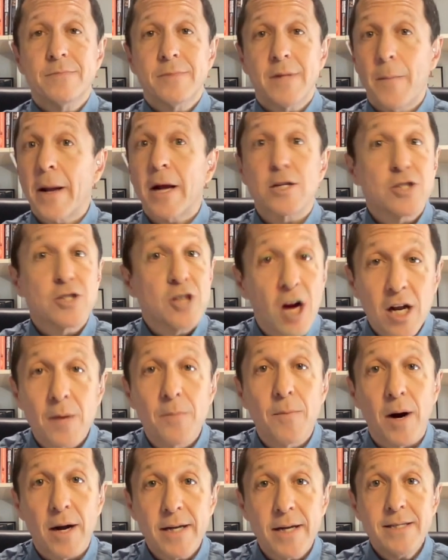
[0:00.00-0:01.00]
they make a ton
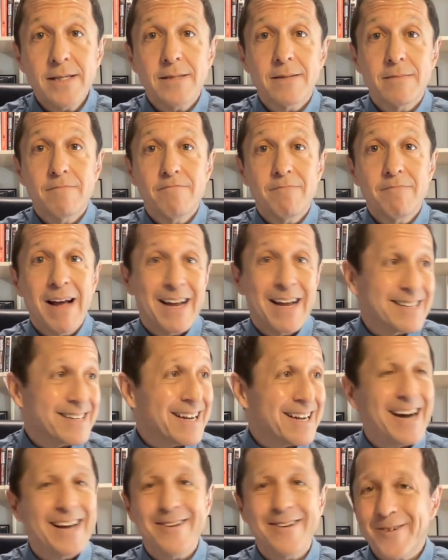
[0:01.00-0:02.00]
of money
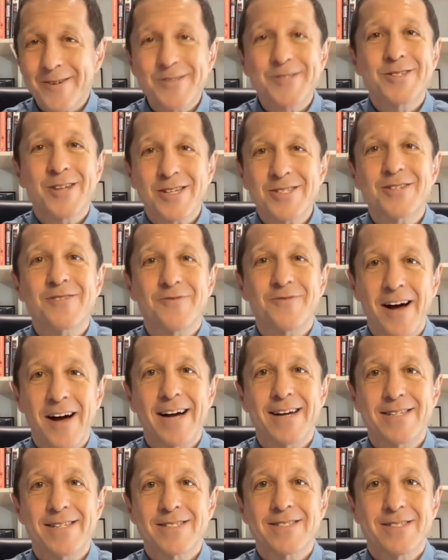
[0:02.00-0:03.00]
and kind of all
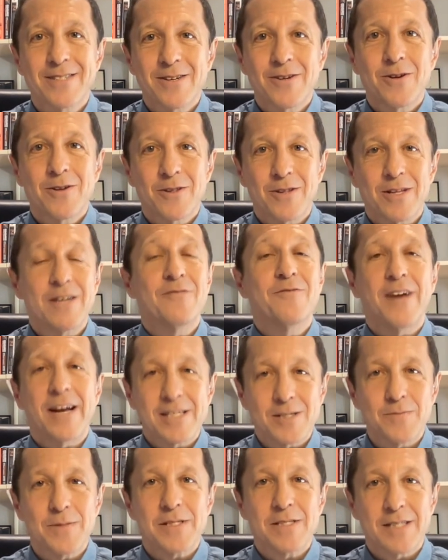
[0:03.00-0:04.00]
justifies the
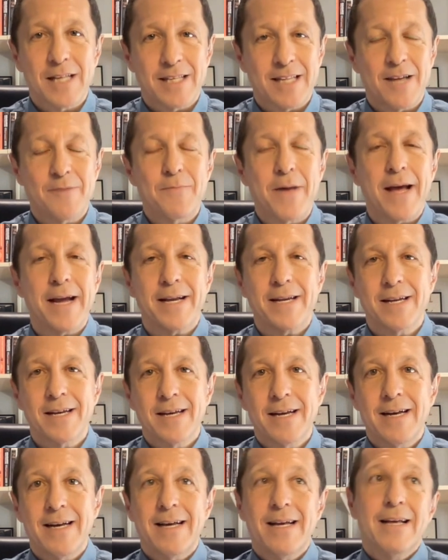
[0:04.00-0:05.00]
investments that they made.
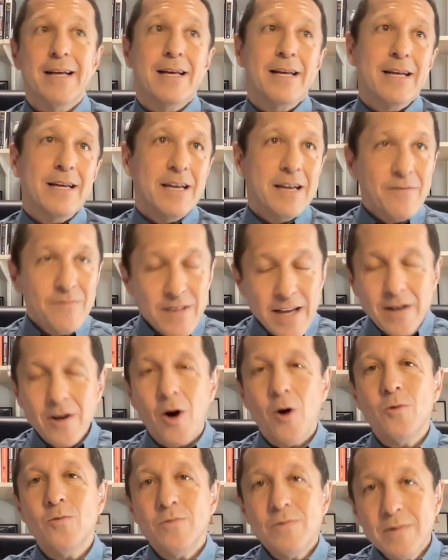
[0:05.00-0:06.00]
If they
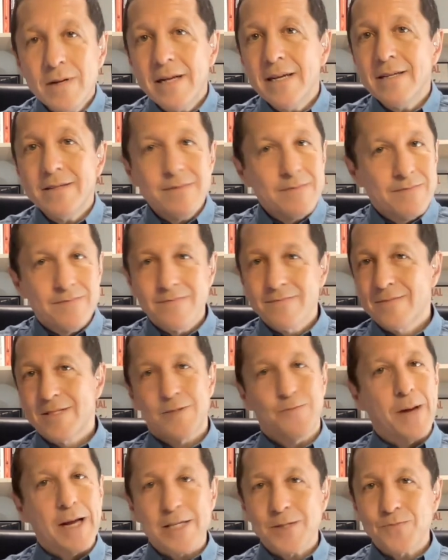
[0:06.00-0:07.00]
don't, and
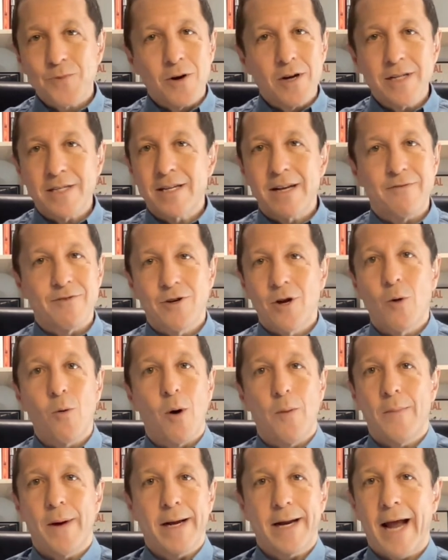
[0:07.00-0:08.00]
it's baseball, you never know
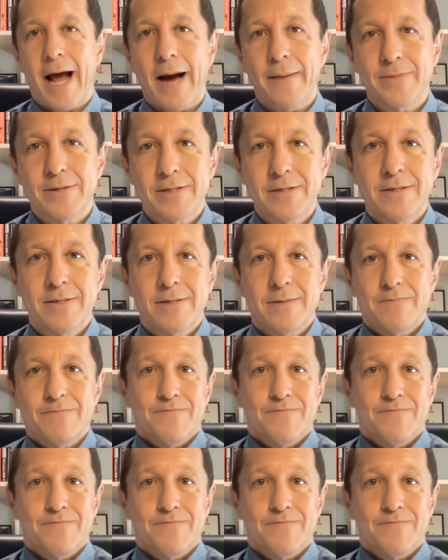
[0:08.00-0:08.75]
what might happen.